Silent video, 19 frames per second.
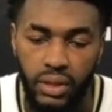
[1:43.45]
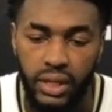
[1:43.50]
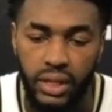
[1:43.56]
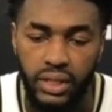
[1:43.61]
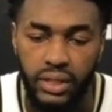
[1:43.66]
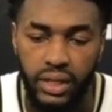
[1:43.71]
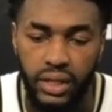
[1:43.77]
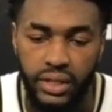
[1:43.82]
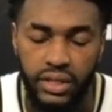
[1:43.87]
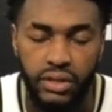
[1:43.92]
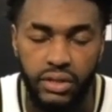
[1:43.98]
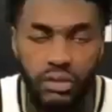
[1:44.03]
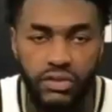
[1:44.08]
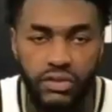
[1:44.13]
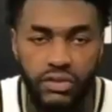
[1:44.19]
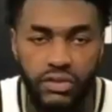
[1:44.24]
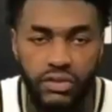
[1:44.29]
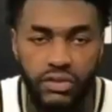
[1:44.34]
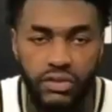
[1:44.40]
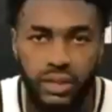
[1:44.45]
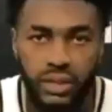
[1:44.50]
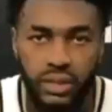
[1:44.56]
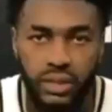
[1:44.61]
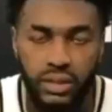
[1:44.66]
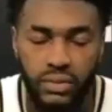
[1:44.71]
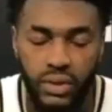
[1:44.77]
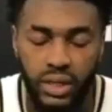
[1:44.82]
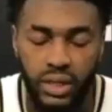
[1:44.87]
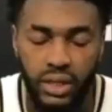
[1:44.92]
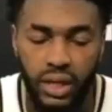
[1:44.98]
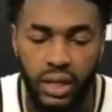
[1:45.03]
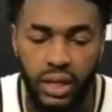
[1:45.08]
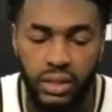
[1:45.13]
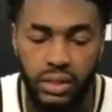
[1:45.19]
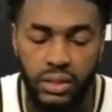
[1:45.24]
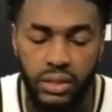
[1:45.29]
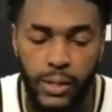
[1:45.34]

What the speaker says: it's huge for us. What he does.